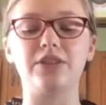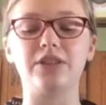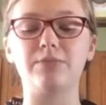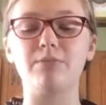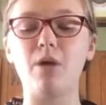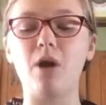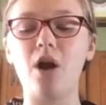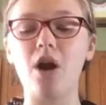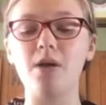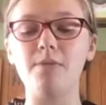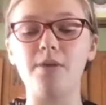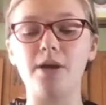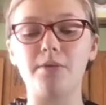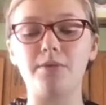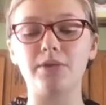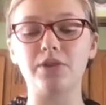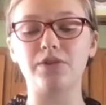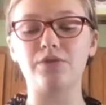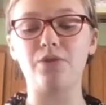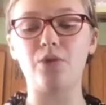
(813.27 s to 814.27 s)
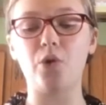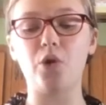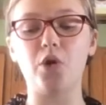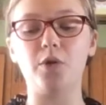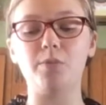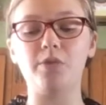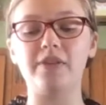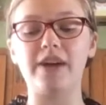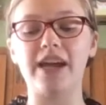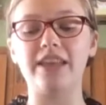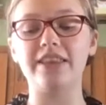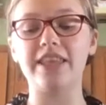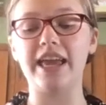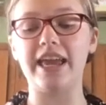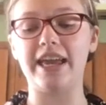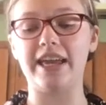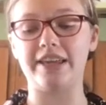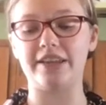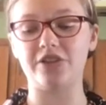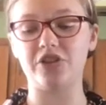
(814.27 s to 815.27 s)
small bubbles form around the
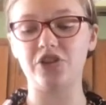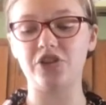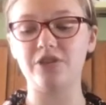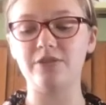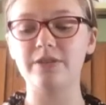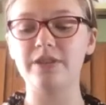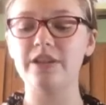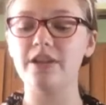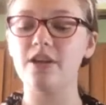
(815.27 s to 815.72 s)
edge.